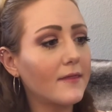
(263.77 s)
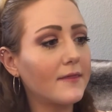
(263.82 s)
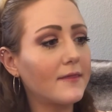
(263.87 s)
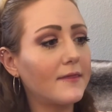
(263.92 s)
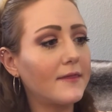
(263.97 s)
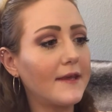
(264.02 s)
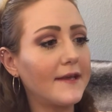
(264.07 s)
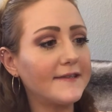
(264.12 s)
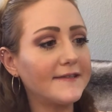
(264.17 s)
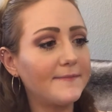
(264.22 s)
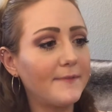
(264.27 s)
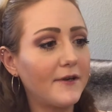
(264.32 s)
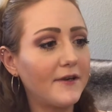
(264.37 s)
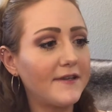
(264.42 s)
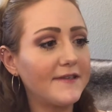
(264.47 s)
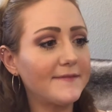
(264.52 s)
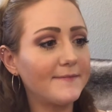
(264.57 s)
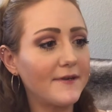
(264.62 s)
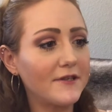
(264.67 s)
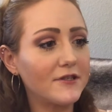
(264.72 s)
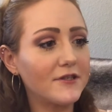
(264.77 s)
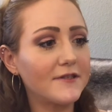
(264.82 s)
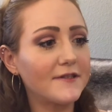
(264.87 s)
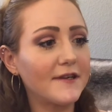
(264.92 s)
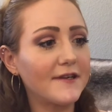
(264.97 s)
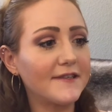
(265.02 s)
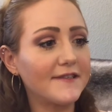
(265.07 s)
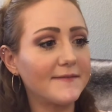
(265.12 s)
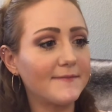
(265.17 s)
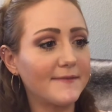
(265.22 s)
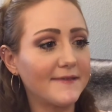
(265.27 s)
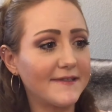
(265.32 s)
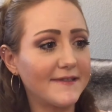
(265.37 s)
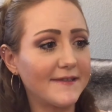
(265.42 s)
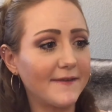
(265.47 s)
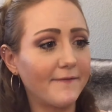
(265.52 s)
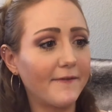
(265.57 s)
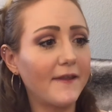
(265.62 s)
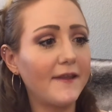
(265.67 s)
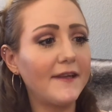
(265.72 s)
these beauty sponges are
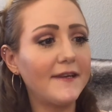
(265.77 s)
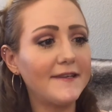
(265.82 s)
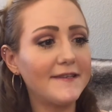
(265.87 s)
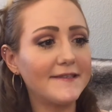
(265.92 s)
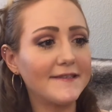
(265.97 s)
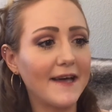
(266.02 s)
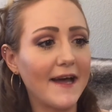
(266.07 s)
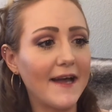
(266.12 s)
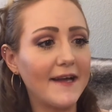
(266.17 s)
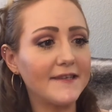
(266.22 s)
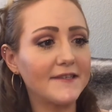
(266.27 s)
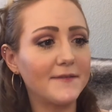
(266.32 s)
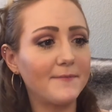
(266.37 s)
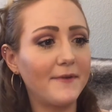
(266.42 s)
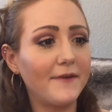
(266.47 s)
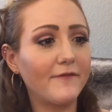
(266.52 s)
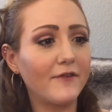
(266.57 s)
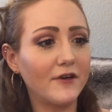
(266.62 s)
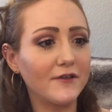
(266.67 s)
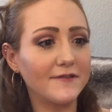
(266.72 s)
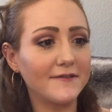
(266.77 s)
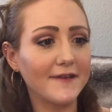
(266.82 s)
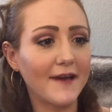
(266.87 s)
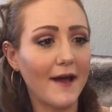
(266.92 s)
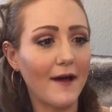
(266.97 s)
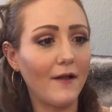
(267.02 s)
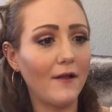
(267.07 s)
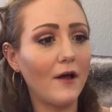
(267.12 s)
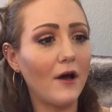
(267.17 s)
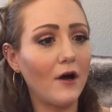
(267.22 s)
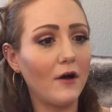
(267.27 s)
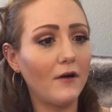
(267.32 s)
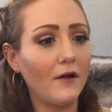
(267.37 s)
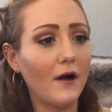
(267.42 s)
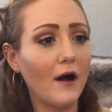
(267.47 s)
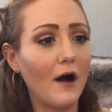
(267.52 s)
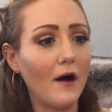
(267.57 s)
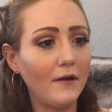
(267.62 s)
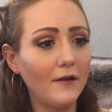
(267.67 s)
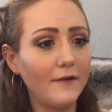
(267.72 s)
specifically designed to be versatile.
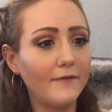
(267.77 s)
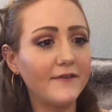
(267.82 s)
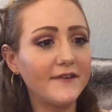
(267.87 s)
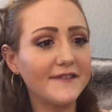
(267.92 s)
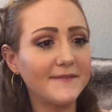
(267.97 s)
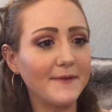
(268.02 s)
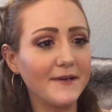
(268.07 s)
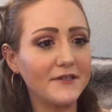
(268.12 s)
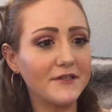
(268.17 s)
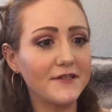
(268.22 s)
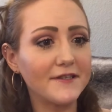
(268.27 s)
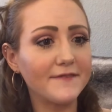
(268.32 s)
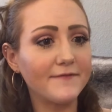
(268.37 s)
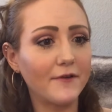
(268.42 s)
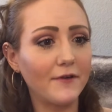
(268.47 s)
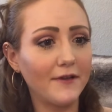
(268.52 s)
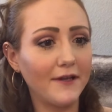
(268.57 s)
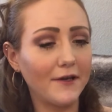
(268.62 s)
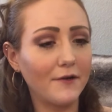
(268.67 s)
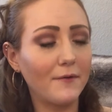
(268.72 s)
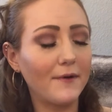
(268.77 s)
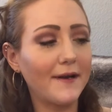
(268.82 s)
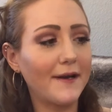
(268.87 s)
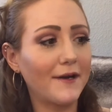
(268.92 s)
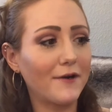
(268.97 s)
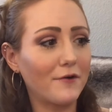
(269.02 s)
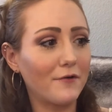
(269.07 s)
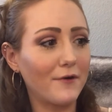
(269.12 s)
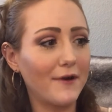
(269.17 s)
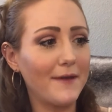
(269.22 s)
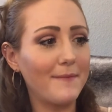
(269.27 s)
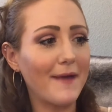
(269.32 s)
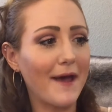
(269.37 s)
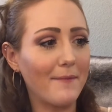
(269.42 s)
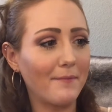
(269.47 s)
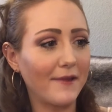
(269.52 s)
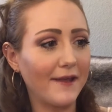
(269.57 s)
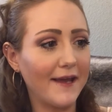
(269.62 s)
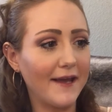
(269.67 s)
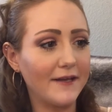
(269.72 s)
All over sponges for liquid and cream
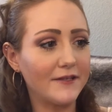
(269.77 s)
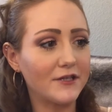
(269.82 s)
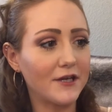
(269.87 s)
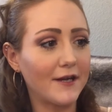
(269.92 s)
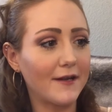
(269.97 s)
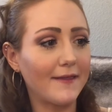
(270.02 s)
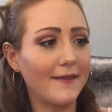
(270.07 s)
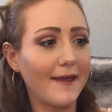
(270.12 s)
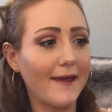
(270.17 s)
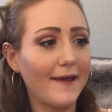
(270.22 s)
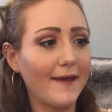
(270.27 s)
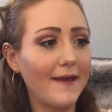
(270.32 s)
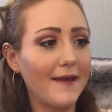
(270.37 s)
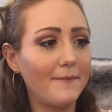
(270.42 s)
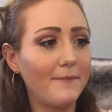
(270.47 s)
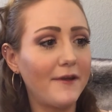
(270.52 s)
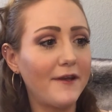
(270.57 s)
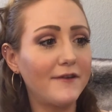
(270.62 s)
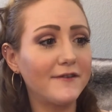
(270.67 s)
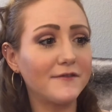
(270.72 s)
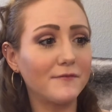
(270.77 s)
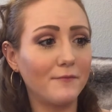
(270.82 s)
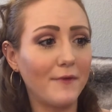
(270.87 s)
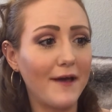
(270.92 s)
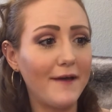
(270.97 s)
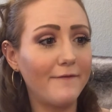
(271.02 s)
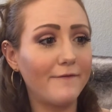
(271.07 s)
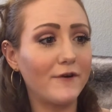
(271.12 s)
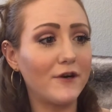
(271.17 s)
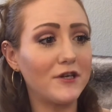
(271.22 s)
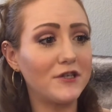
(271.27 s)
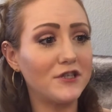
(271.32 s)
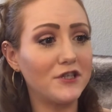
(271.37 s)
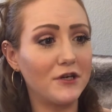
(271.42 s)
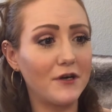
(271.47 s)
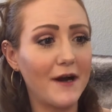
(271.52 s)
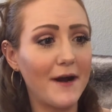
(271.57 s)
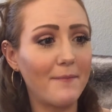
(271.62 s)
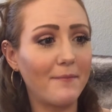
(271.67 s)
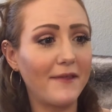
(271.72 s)
application. They can be used wet for a
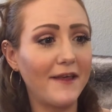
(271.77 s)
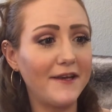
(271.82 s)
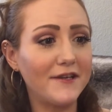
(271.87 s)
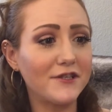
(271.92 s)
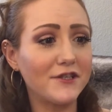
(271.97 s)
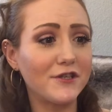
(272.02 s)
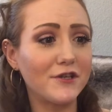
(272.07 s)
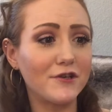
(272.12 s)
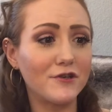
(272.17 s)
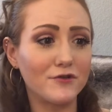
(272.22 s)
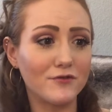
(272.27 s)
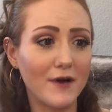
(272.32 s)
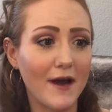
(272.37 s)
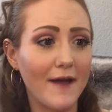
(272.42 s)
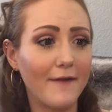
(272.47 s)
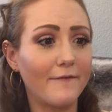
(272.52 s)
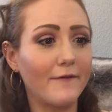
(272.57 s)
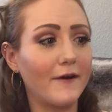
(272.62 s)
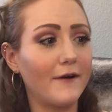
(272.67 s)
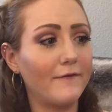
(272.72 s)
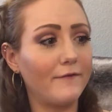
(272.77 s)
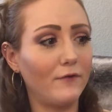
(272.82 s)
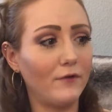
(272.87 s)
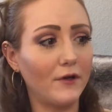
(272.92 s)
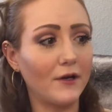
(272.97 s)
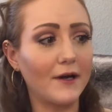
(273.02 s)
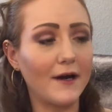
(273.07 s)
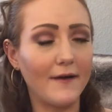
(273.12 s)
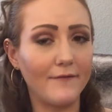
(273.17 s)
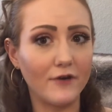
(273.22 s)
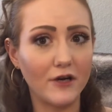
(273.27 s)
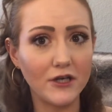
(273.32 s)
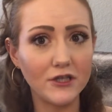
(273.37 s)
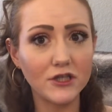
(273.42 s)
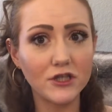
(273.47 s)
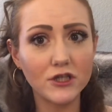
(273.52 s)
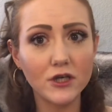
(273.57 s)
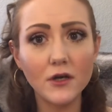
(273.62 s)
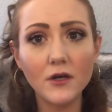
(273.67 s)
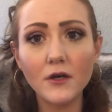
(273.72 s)
sheer application or dry for a fuller coverage.